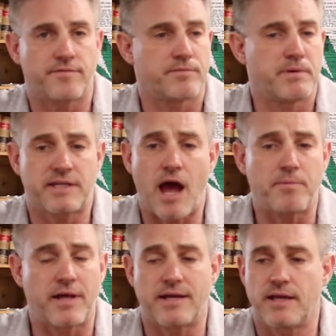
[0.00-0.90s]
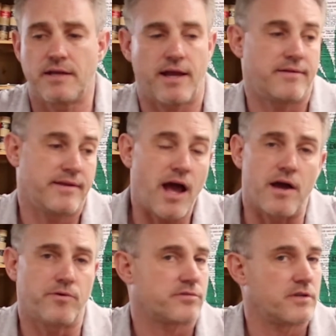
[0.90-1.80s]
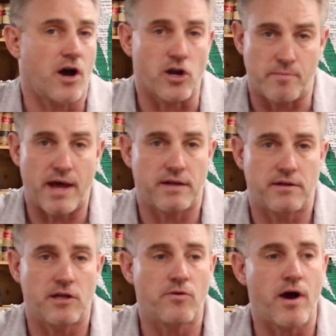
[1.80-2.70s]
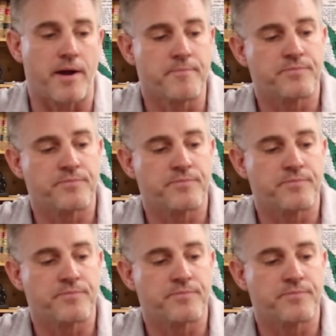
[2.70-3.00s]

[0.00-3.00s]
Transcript: metabolite and yeah, it was an automatic DUI.